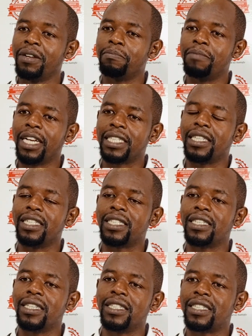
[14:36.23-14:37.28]
but
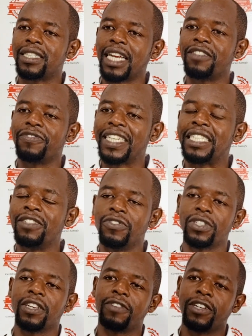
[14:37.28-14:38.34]
it starts fighting for
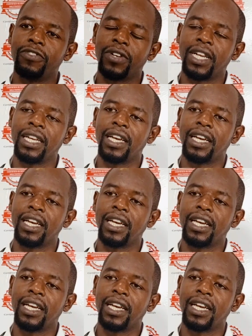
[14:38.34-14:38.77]
survival.